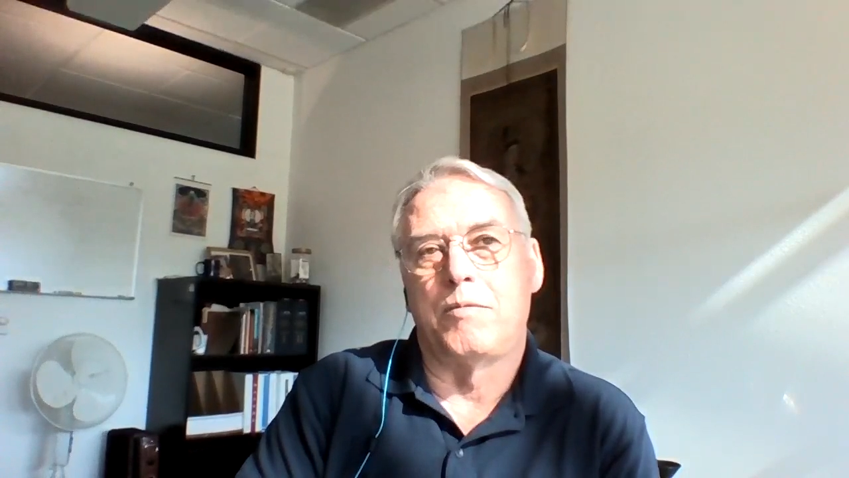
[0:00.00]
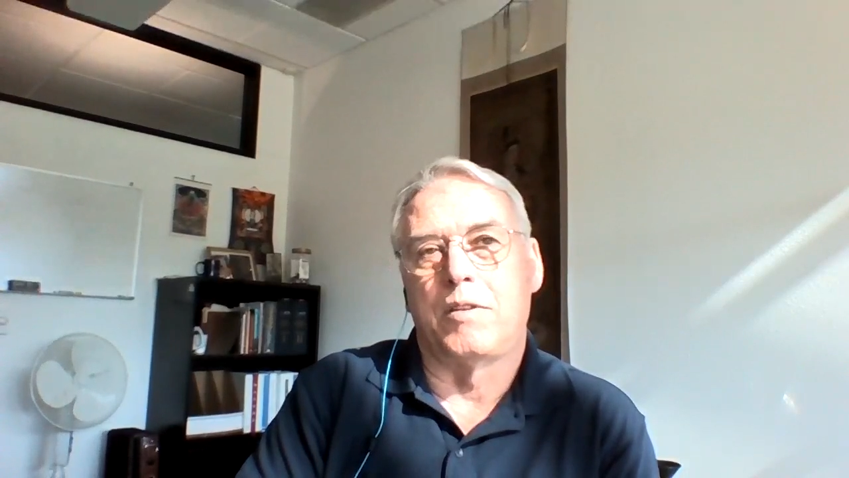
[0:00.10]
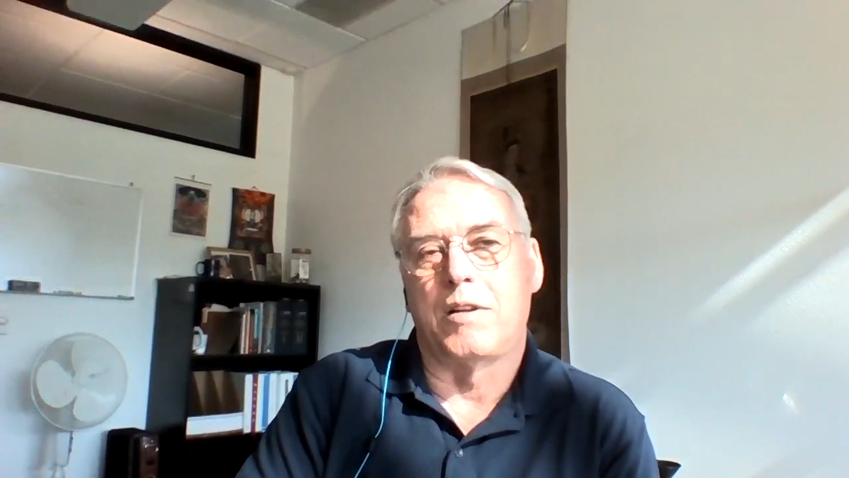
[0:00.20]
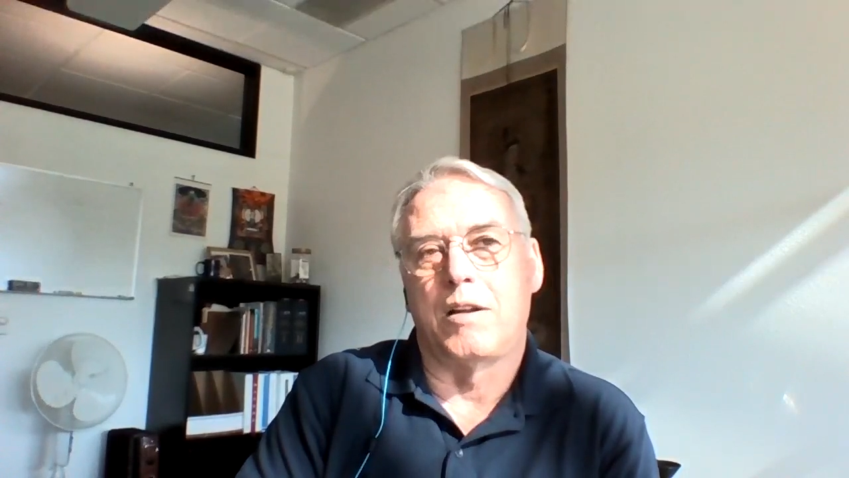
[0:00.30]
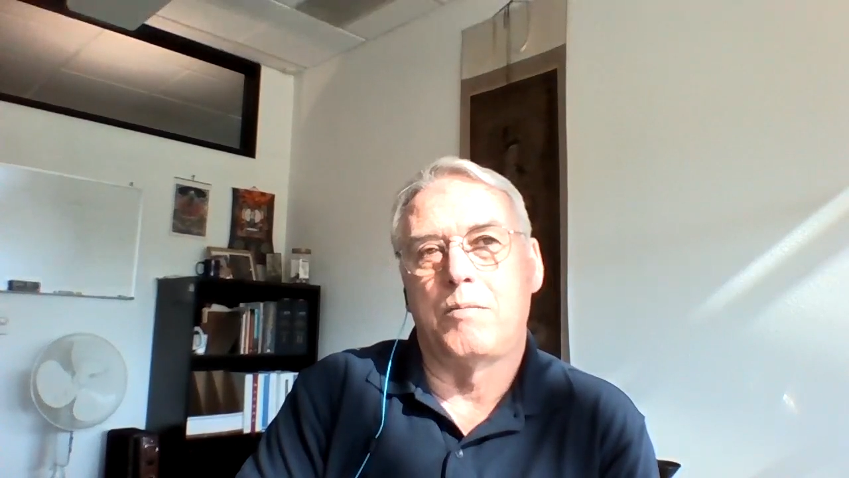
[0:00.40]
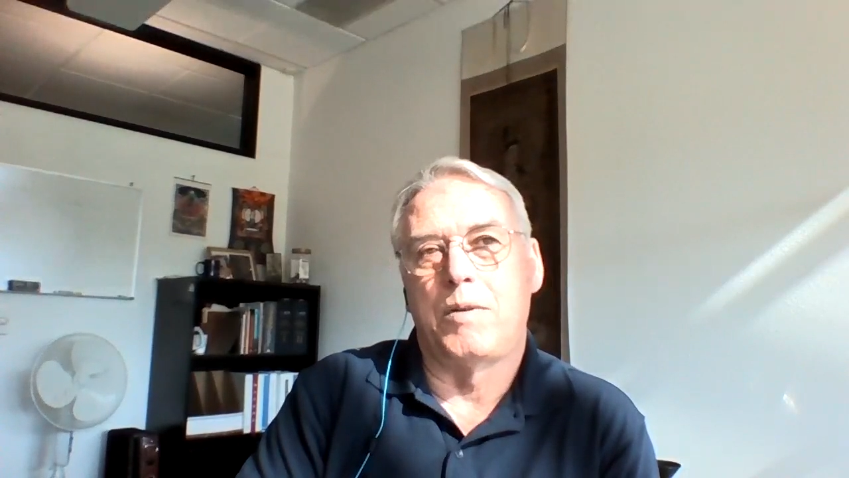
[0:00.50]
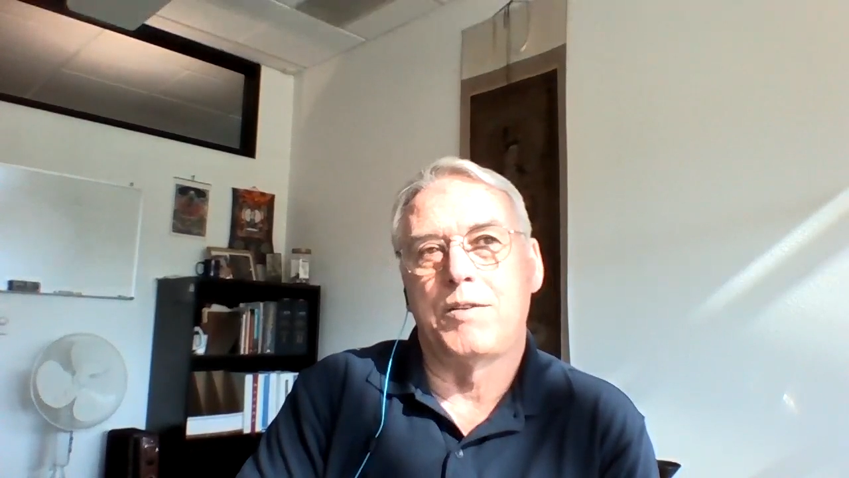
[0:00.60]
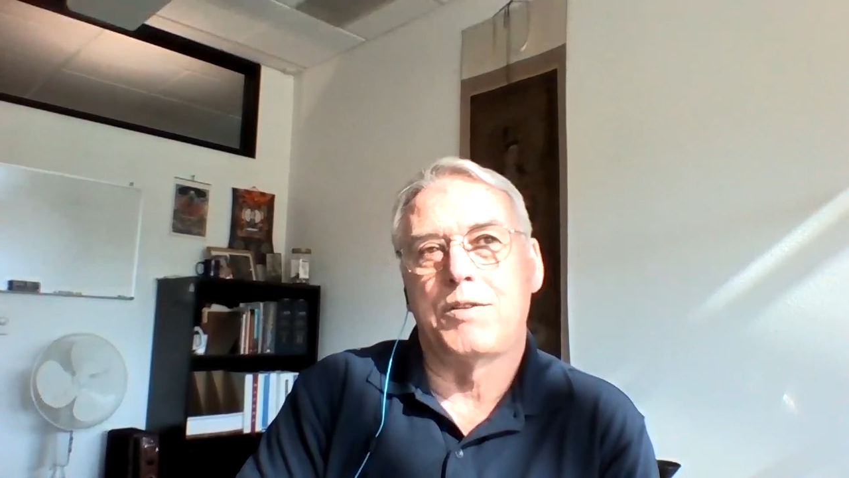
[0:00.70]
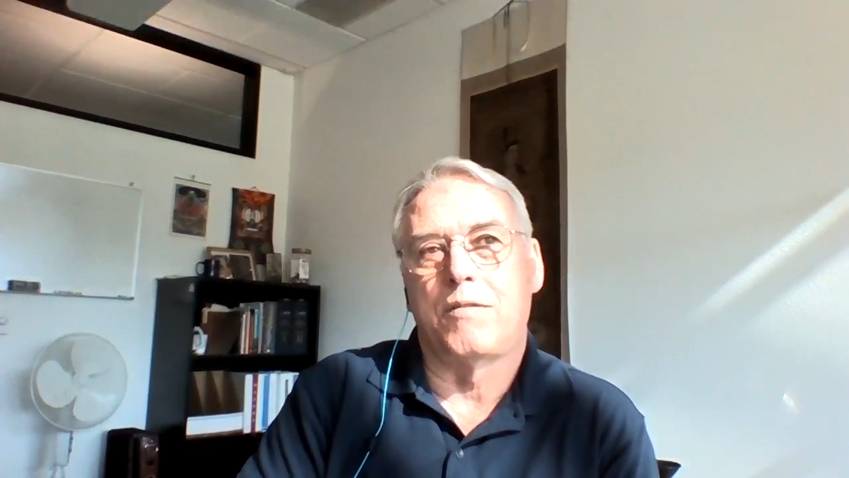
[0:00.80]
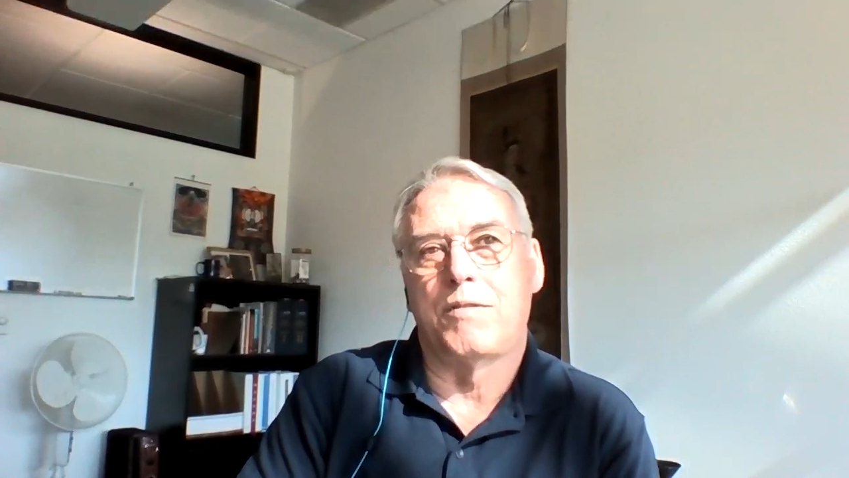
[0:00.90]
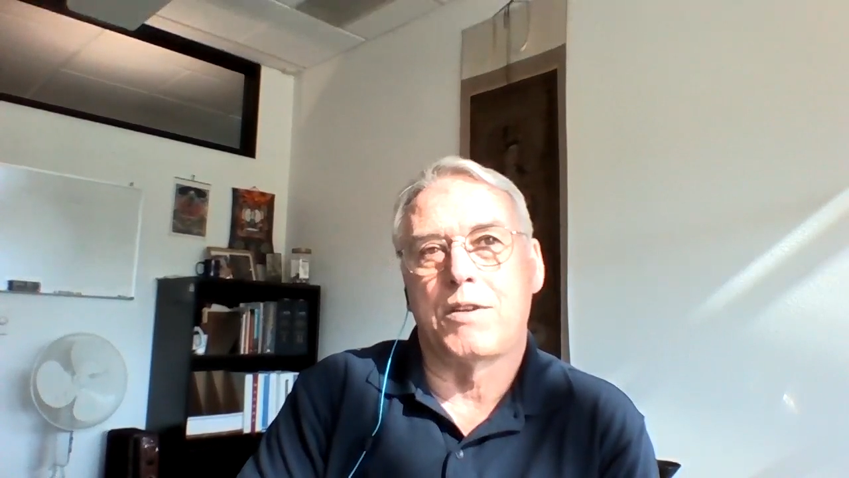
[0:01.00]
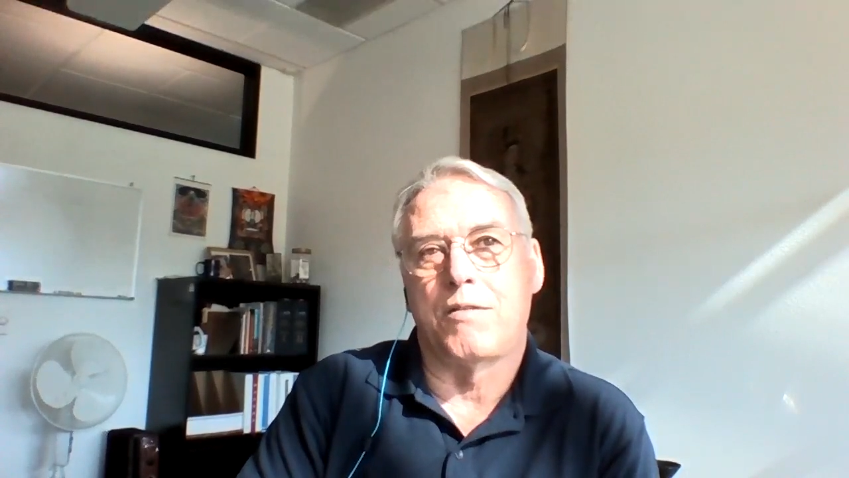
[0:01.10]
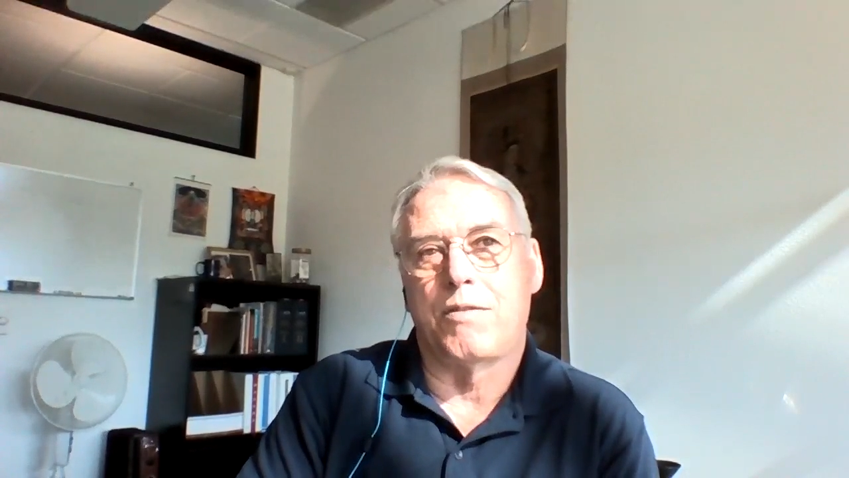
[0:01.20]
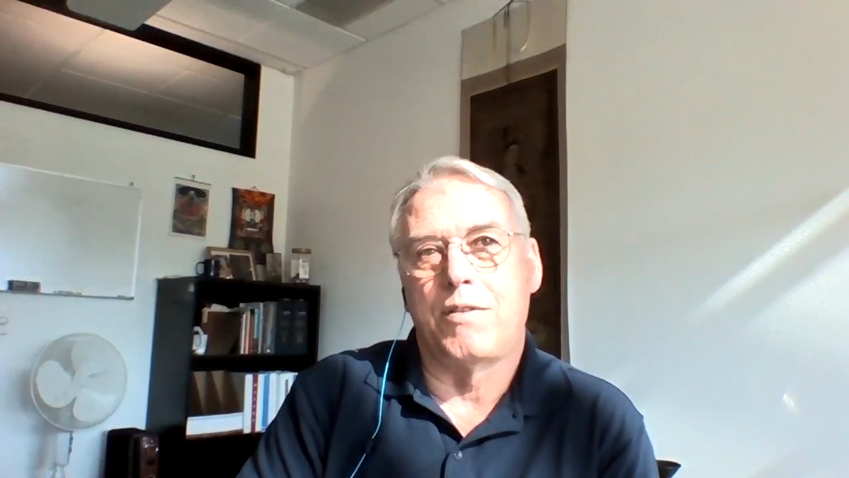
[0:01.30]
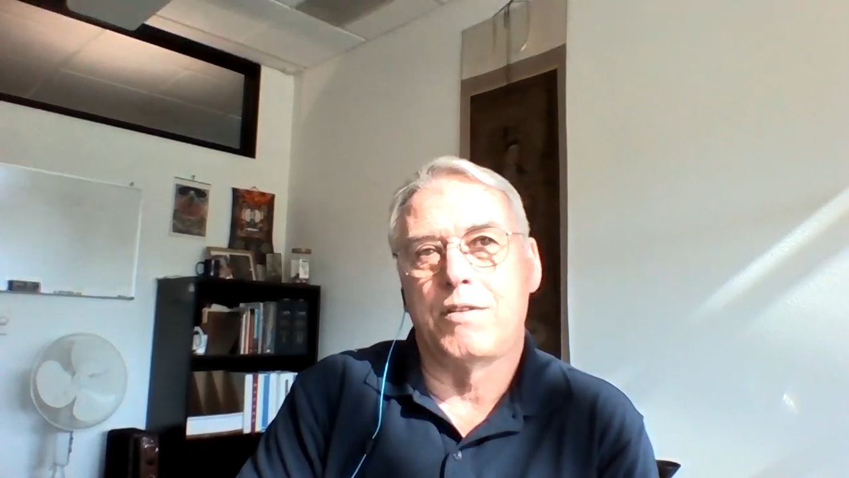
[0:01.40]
the contemplation of suffering.